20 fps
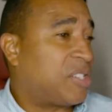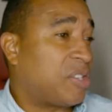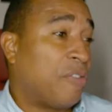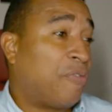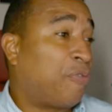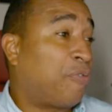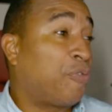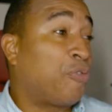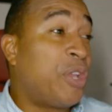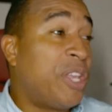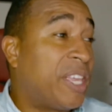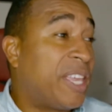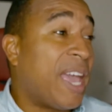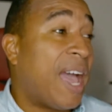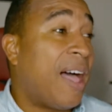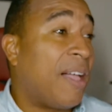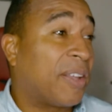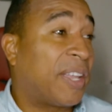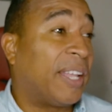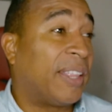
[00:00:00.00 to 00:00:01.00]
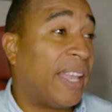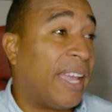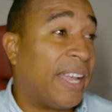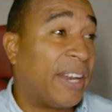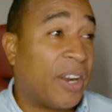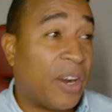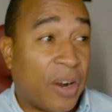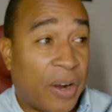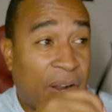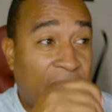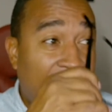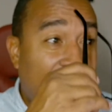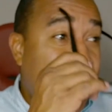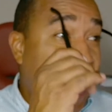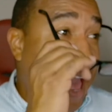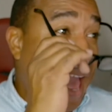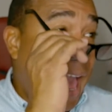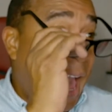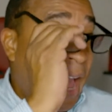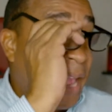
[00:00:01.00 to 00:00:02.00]
It's a free calculator
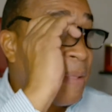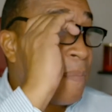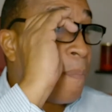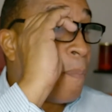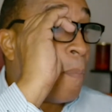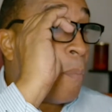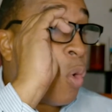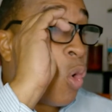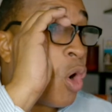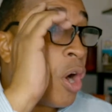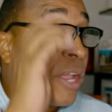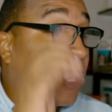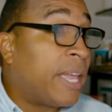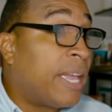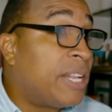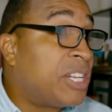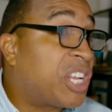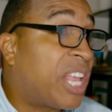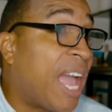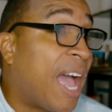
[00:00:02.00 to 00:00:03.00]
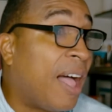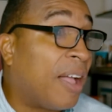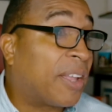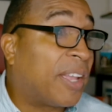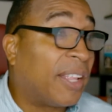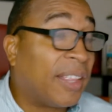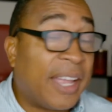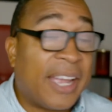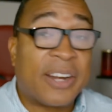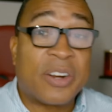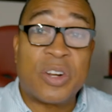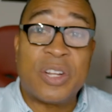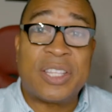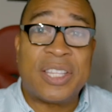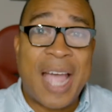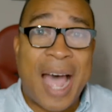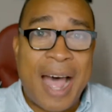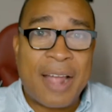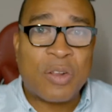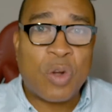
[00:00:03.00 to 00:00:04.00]
at
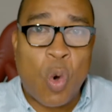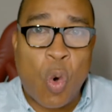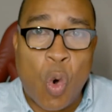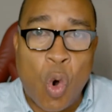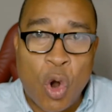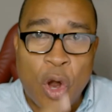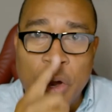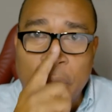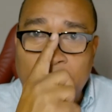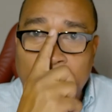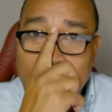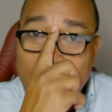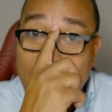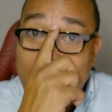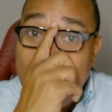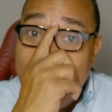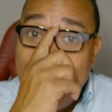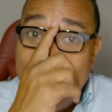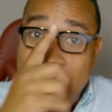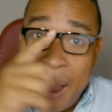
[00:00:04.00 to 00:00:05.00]
mortgagecalculator.org.